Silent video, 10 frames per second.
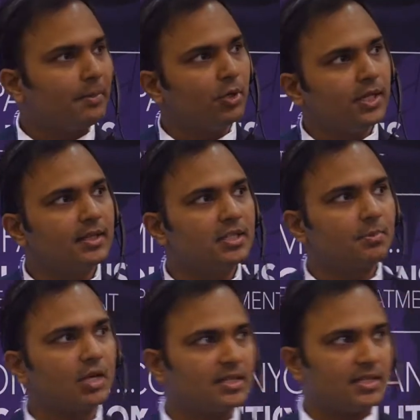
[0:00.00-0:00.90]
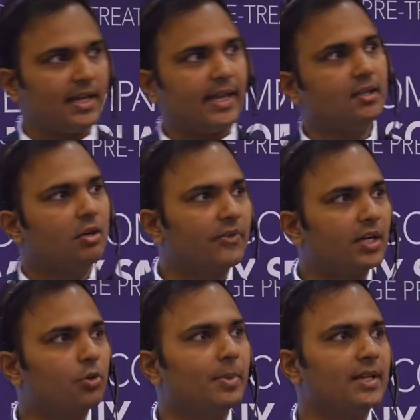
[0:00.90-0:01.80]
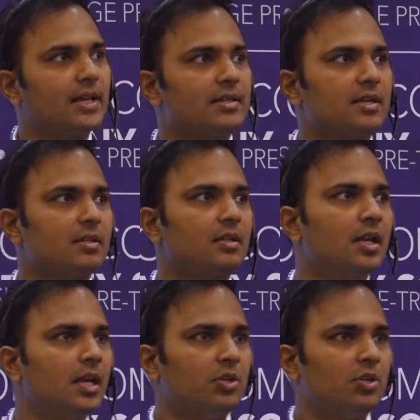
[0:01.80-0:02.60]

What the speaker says: putting this process ahead of aerobic digestion,